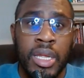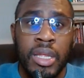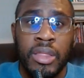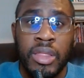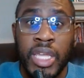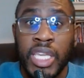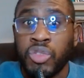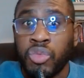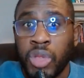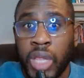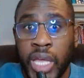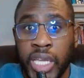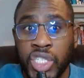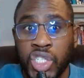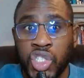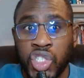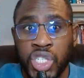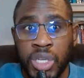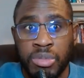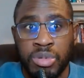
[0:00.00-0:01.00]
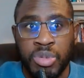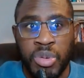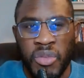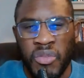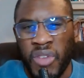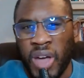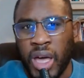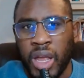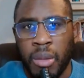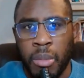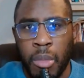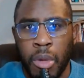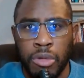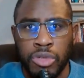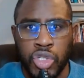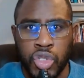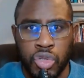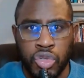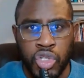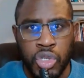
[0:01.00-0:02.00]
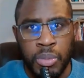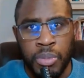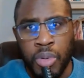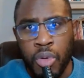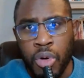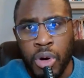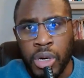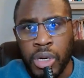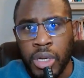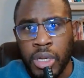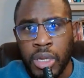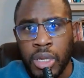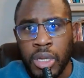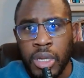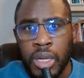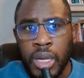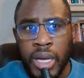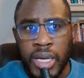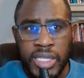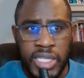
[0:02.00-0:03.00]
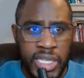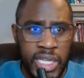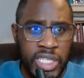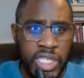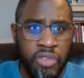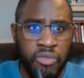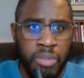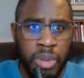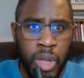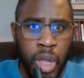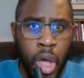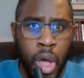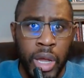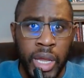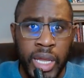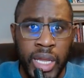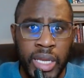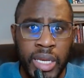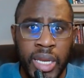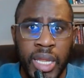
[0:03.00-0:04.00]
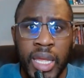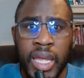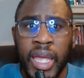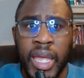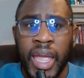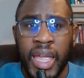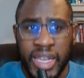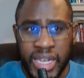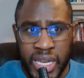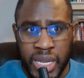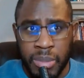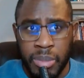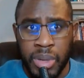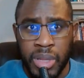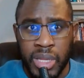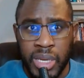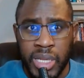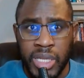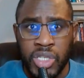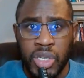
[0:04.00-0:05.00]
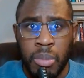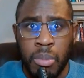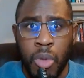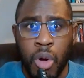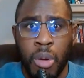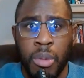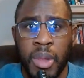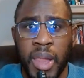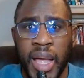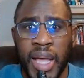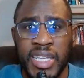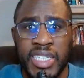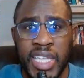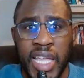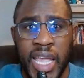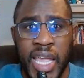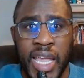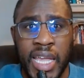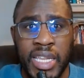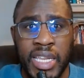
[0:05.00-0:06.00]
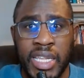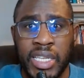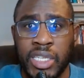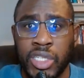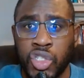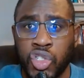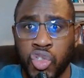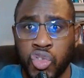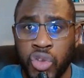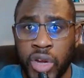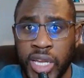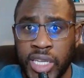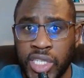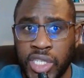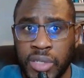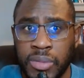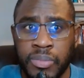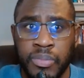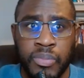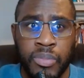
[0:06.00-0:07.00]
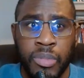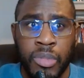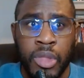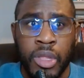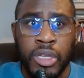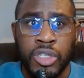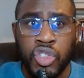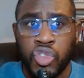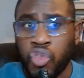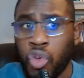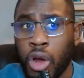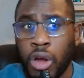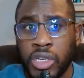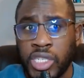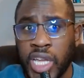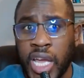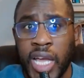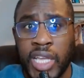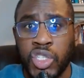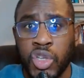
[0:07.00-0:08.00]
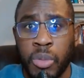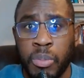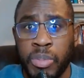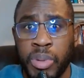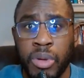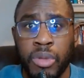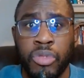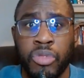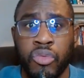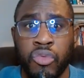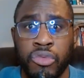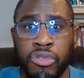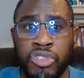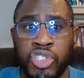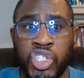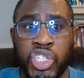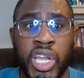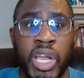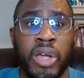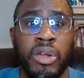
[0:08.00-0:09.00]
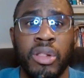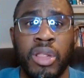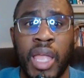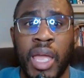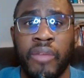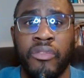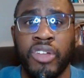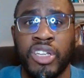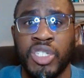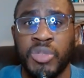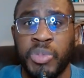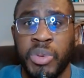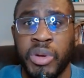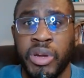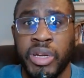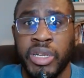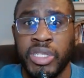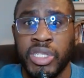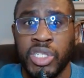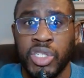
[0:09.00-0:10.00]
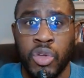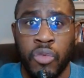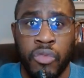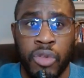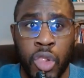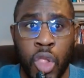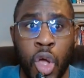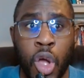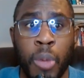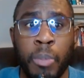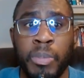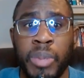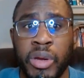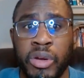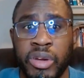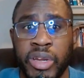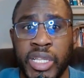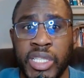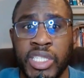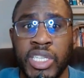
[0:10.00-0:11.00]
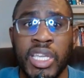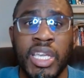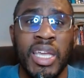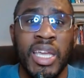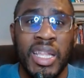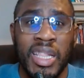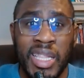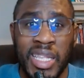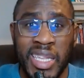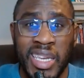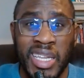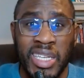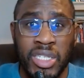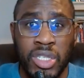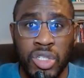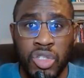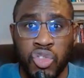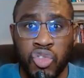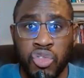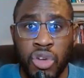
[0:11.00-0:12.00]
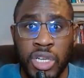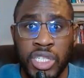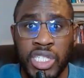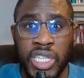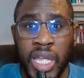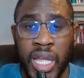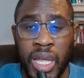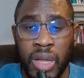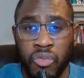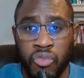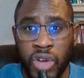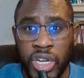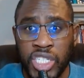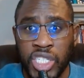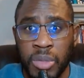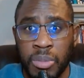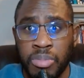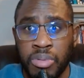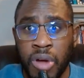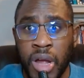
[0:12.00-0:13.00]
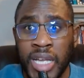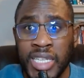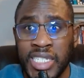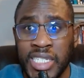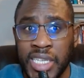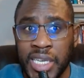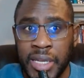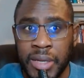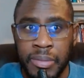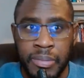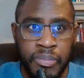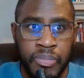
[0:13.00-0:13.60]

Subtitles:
These relationships provide emotional support, a sense of belonging, and the ability to mobilize aid in distress. Strong ties are built through shared life experiences over long periods, leading to trust and reciprocity.